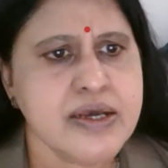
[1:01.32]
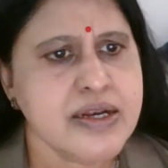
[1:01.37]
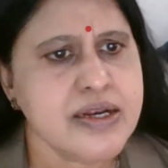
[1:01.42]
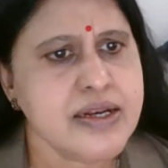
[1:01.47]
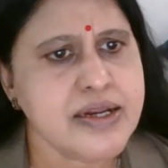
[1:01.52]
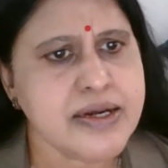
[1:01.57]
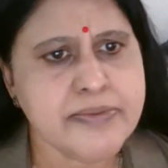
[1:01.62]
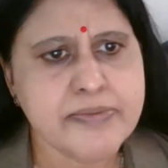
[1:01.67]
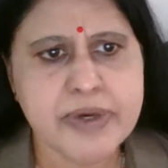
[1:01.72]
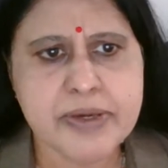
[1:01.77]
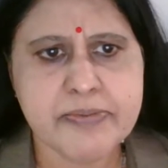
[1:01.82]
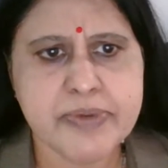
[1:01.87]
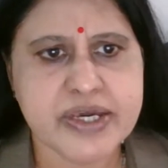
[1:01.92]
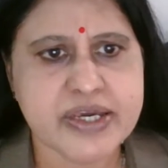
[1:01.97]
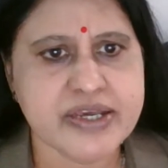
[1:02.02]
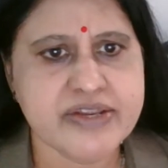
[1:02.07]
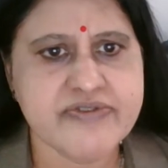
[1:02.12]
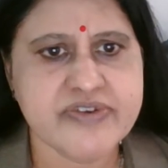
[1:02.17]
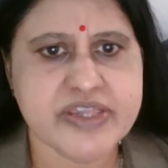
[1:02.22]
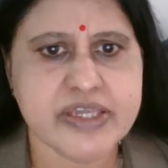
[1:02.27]
Let me
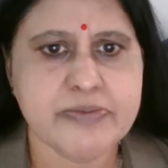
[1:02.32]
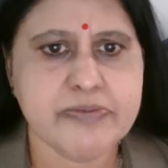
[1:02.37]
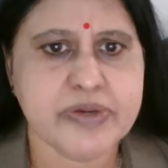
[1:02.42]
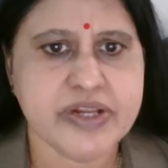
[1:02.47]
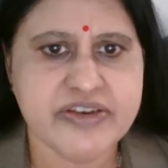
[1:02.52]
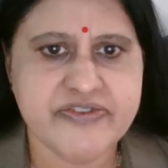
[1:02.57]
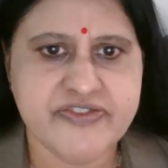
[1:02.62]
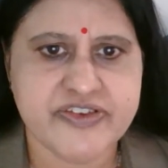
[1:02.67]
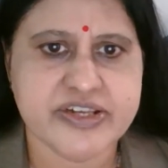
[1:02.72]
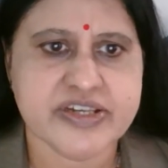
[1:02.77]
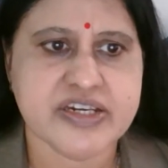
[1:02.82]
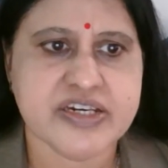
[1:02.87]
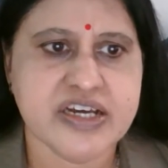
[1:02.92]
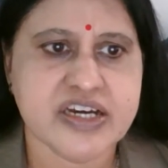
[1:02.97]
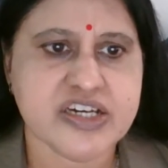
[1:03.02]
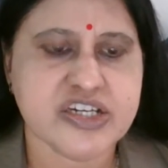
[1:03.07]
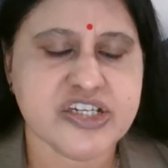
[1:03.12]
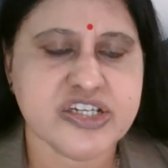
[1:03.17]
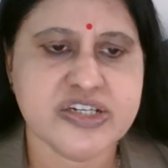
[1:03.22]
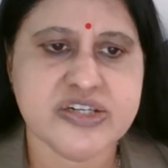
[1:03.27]
begin with a brief
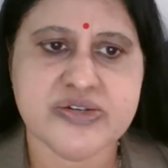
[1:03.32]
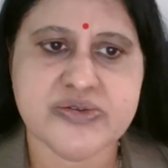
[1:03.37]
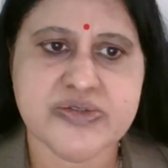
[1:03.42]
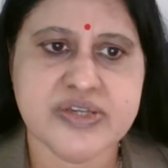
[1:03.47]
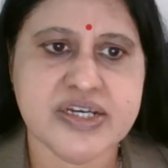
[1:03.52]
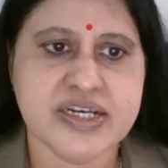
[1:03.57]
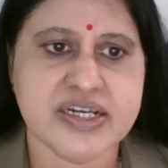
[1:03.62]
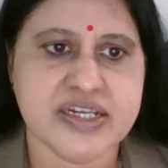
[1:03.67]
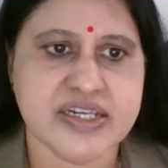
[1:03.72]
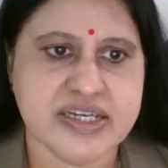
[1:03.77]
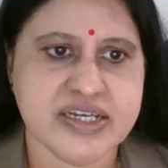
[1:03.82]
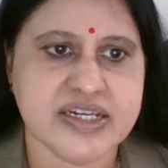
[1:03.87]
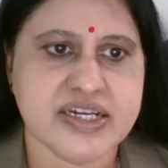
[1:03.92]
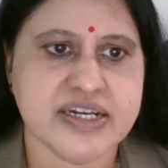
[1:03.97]
introduction to the Indian